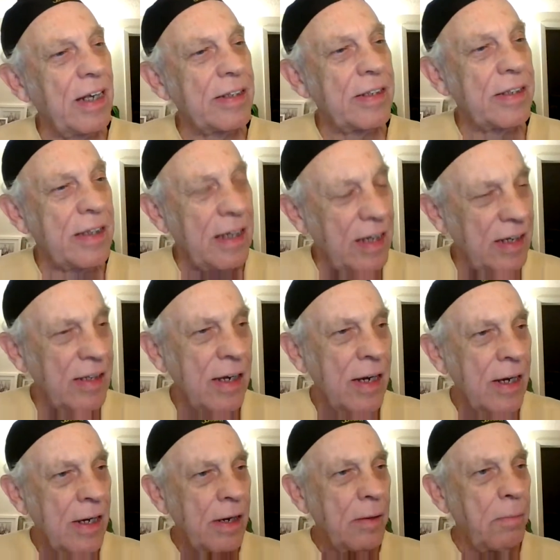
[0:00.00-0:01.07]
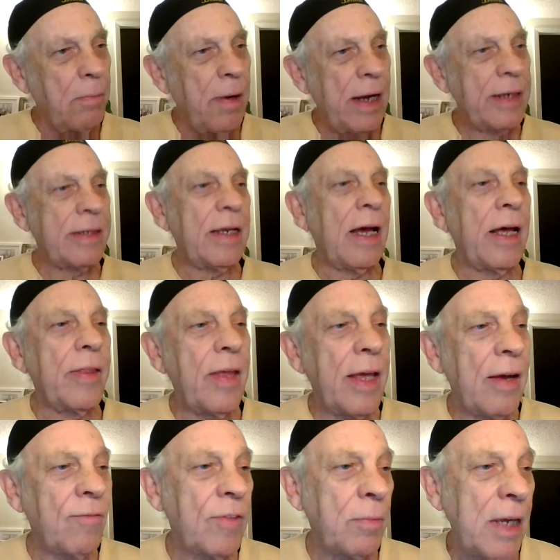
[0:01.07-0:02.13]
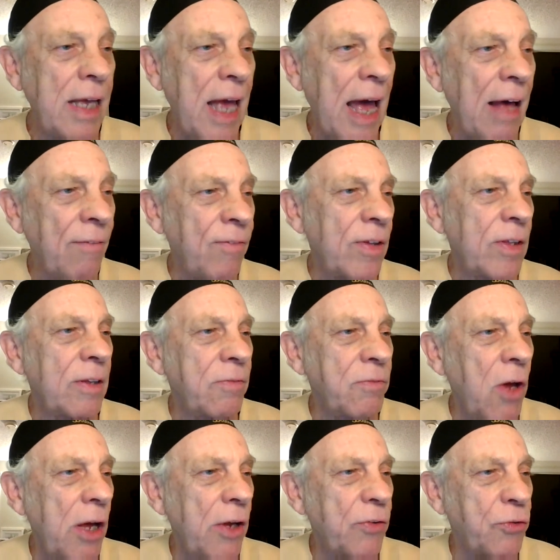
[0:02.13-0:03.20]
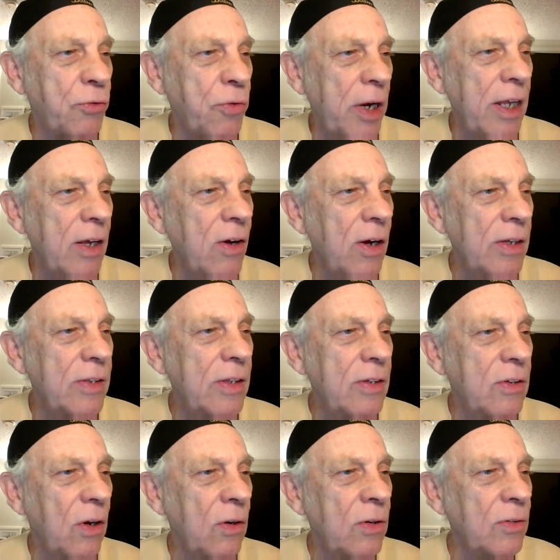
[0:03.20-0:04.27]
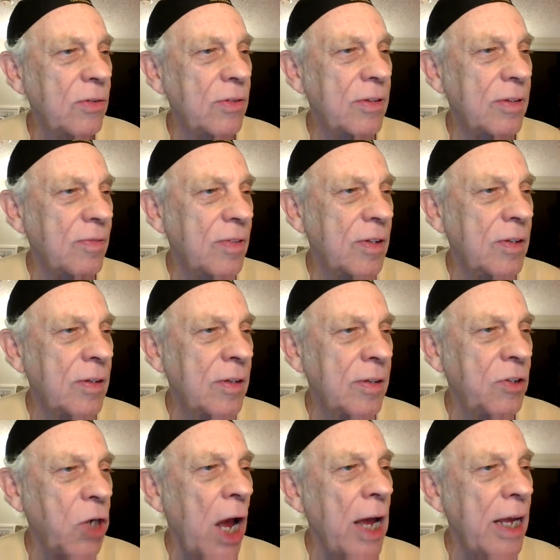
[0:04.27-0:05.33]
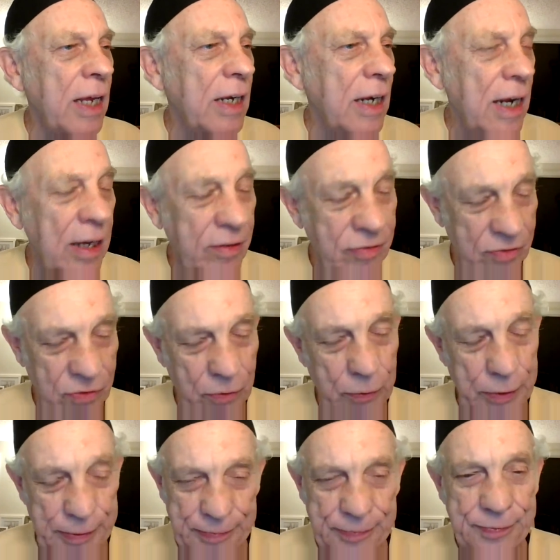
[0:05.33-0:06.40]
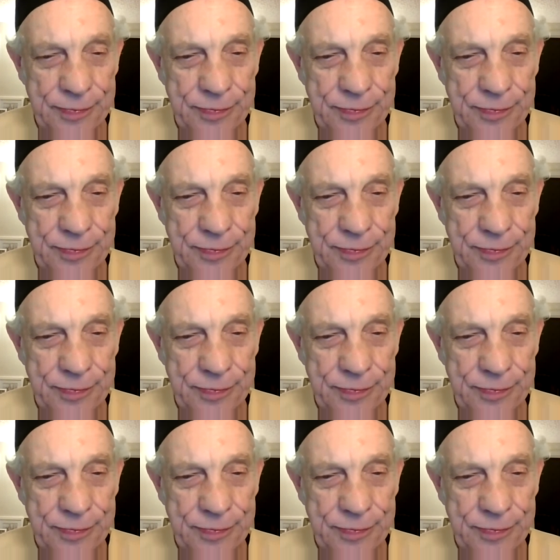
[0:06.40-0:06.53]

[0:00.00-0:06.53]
and other things, but uh, they have to be careful of not treading on the toes of the giant next door.